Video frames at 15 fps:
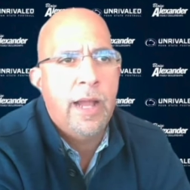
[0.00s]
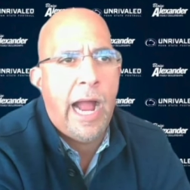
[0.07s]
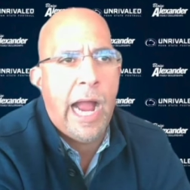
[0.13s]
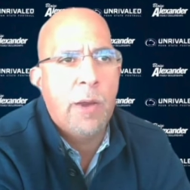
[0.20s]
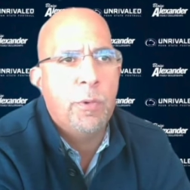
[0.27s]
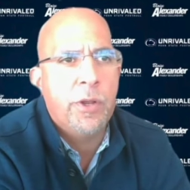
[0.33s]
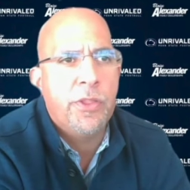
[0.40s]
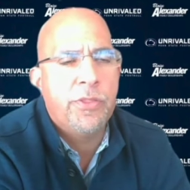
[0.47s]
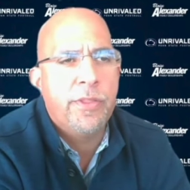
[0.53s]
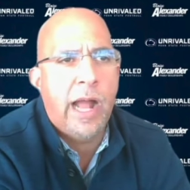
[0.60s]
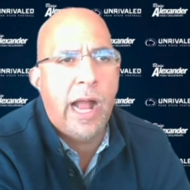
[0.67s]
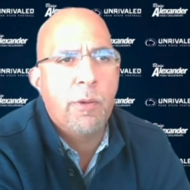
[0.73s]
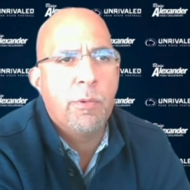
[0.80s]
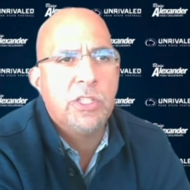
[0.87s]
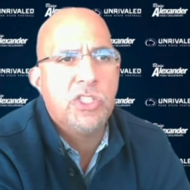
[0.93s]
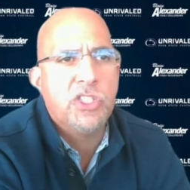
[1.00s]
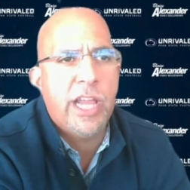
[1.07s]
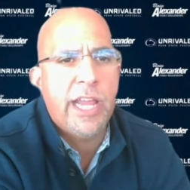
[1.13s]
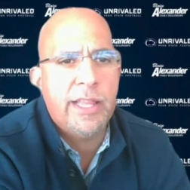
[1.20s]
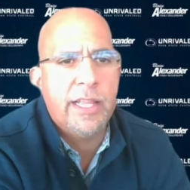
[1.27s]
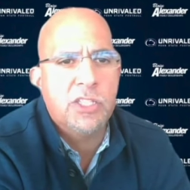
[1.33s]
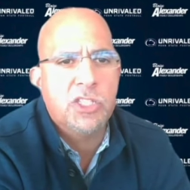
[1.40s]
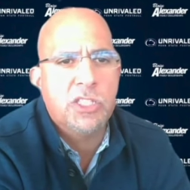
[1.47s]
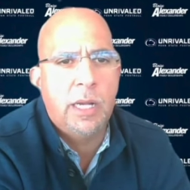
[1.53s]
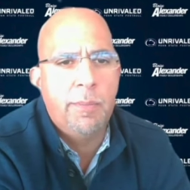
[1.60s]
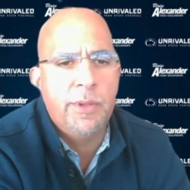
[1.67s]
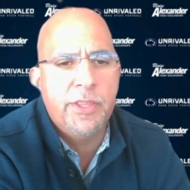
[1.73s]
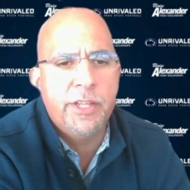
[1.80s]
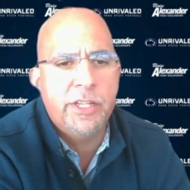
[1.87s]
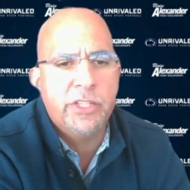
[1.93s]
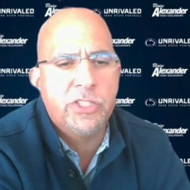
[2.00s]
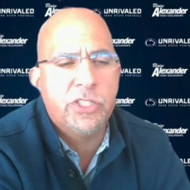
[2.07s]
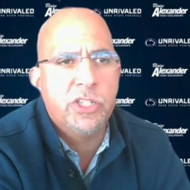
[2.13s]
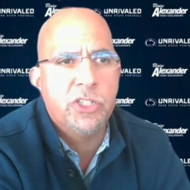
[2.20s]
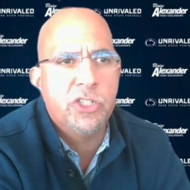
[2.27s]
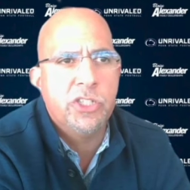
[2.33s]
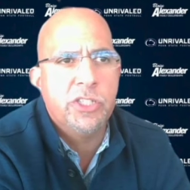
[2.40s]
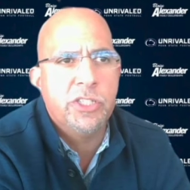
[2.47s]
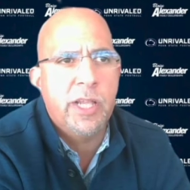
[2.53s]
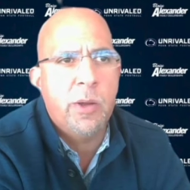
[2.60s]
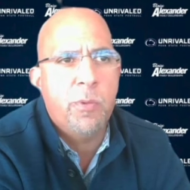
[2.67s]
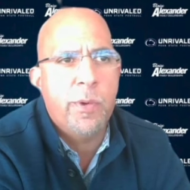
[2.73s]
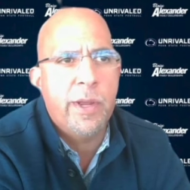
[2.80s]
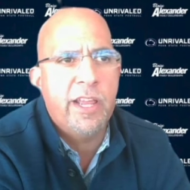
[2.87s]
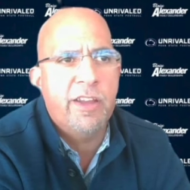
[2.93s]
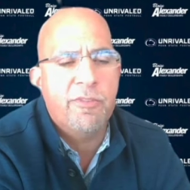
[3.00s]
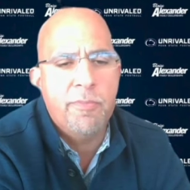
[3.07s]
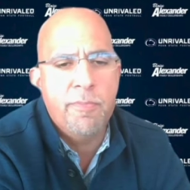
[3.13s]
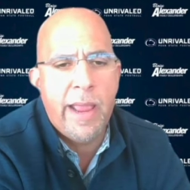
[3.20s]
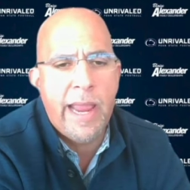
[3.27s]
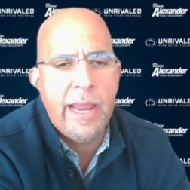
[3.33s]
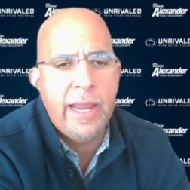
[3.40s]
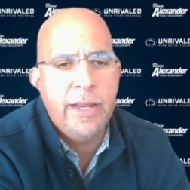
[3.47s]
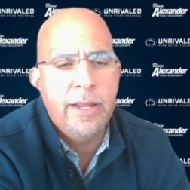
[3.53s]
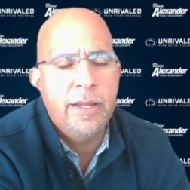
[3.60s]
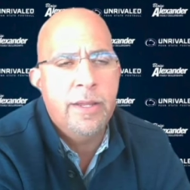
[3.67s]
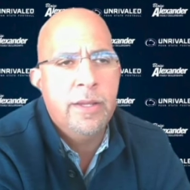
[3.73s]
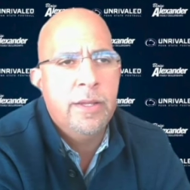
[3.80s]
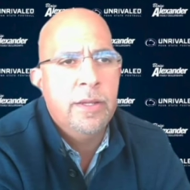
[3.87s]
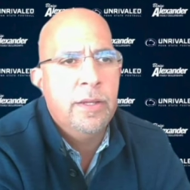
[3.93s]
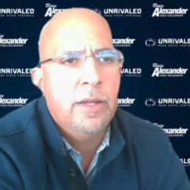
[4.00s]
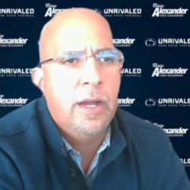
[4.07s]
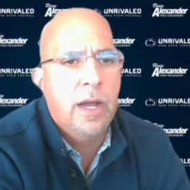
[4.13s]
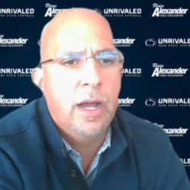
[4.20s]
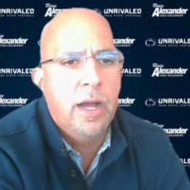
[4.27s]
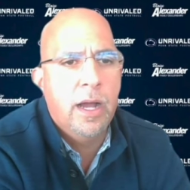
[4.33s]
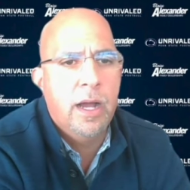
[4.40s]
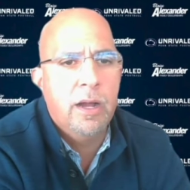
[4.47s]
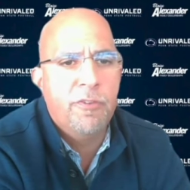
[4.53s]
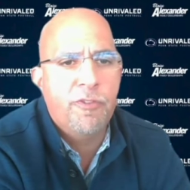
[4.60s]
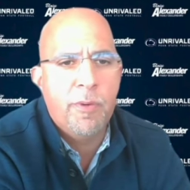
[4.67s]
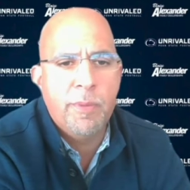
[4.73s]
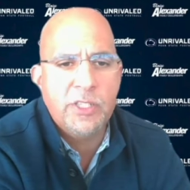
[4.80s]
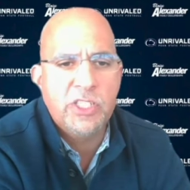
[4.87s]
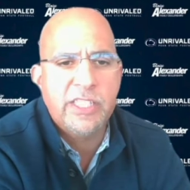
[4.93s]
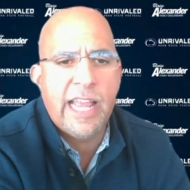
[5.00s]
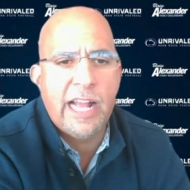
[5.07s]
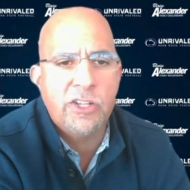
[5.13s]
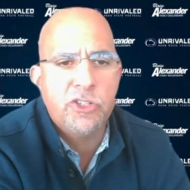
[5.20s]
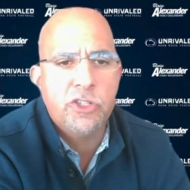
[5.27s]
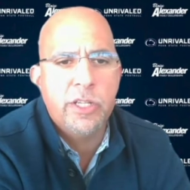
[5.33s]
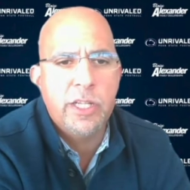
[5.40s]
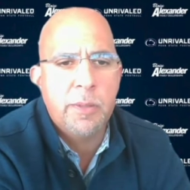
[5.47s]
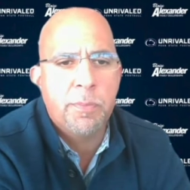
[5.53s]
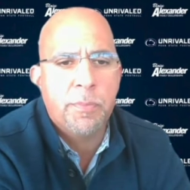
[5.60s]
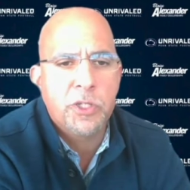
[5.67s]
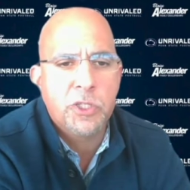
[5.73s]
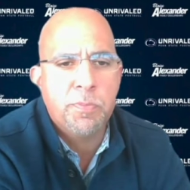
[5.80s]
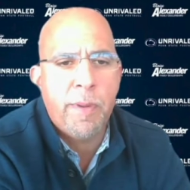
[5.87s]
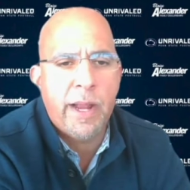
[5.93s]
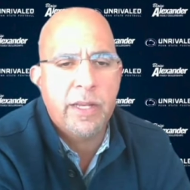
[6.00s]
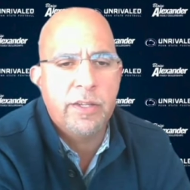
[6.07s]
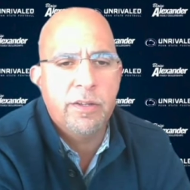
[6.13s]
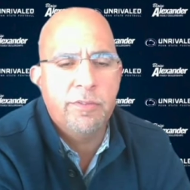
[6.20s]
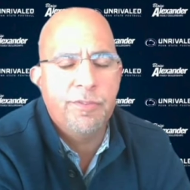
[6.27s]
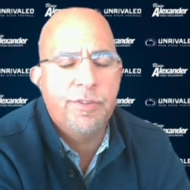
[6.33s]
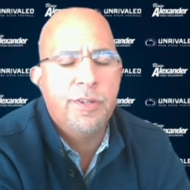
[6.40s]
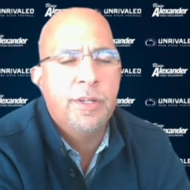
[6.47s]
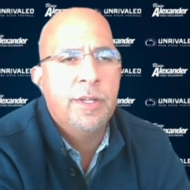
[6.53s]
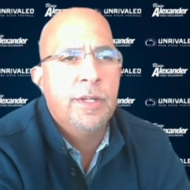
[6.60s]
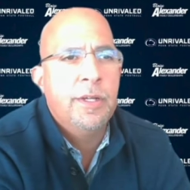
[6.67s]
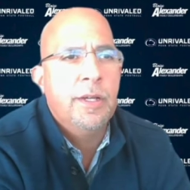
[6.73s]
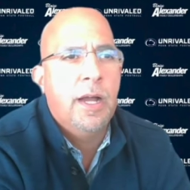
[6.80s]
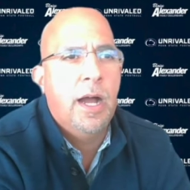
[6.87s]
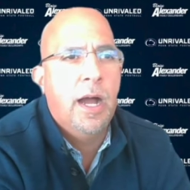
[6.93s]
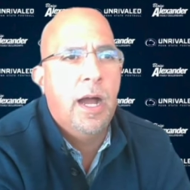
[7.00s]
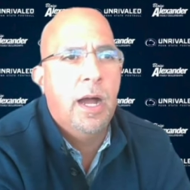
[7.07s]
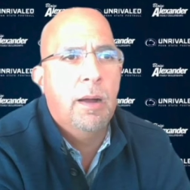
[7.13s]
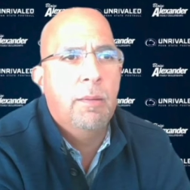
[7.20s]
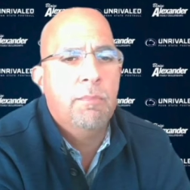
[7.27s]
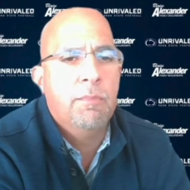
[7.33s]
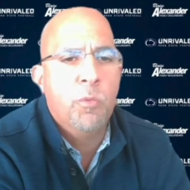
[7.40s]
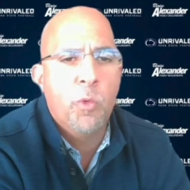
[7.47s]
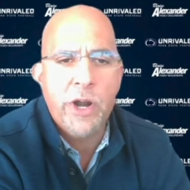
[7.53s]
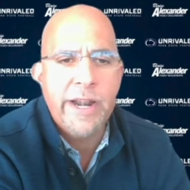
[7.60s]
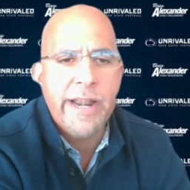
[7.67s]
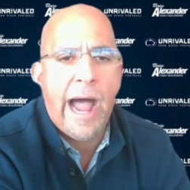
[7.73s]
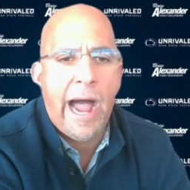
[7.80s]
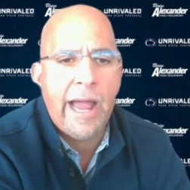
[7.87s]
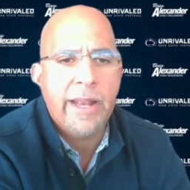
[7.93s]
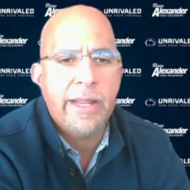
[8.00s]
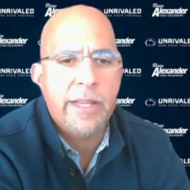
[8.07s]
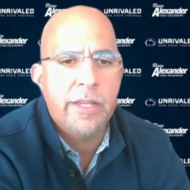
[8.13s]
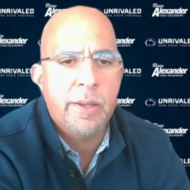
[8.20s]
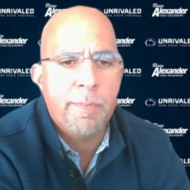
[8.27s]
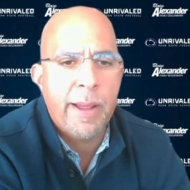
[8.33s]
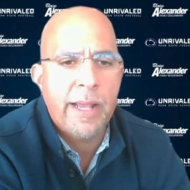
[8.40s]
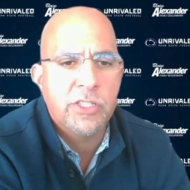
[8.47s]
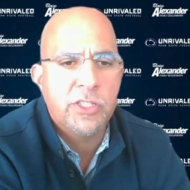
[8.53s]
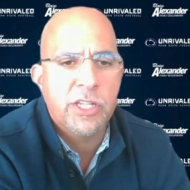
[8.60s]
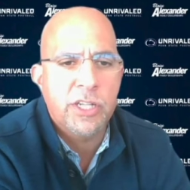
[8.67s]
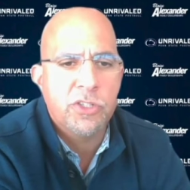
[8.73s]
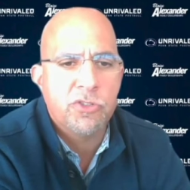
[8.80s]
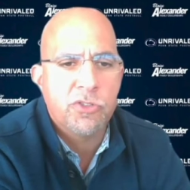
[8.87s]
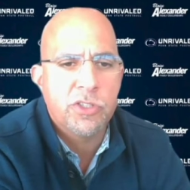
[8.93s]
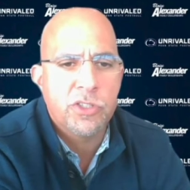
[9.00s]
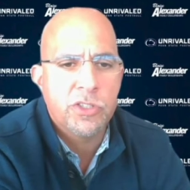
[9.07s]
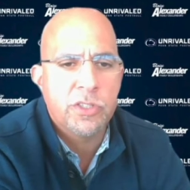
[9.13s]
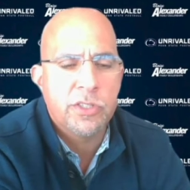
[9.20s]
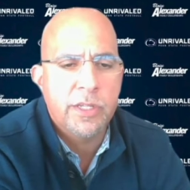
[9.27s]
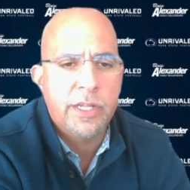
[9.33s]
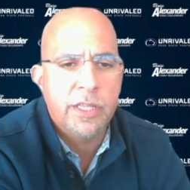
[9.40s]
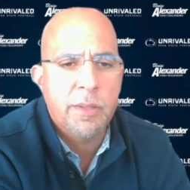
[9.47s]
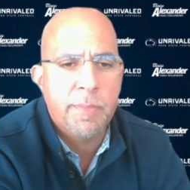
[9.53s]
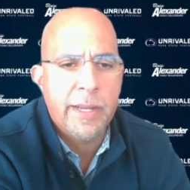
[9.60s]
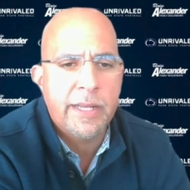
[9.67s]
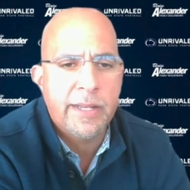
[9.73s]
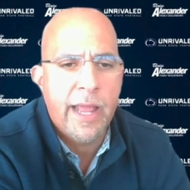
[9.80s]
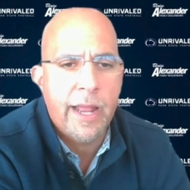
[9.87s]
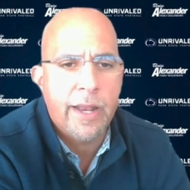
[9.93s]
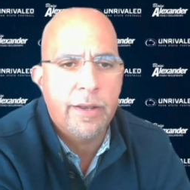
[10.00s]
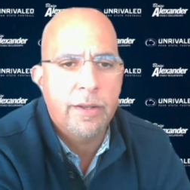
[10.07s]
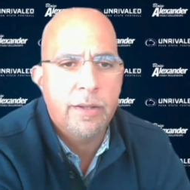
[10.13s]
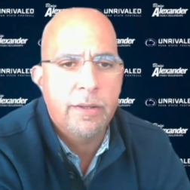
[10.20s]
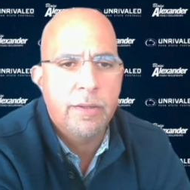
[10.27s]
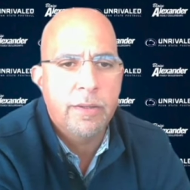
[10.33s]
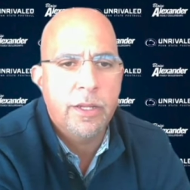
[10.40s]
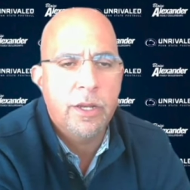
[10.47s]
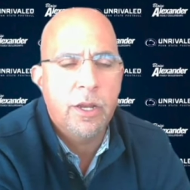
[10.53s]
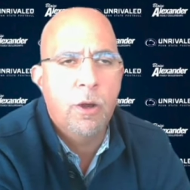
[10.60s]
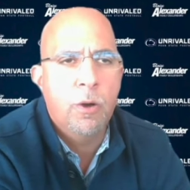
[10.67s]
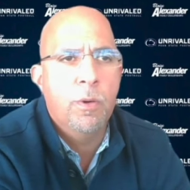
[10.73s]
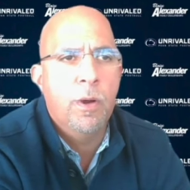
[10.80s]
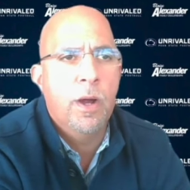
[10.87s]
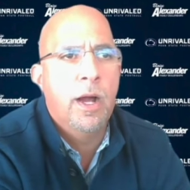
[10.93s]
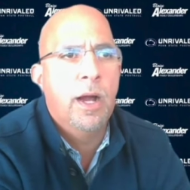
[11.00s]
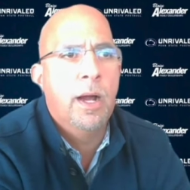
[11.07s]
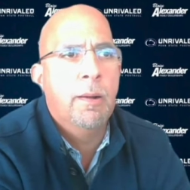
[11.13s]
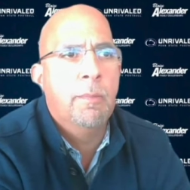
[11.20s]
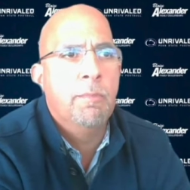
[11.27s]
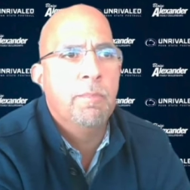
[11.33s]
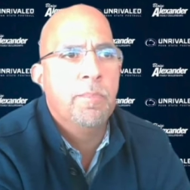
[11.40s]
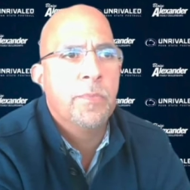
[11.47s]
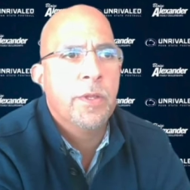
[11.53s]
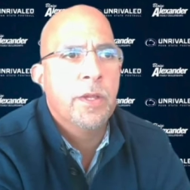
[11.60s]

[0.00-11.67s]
I would say that some of the decisions that we have made from a scheduling perspective were not in the best interest in the Big Ten. You know,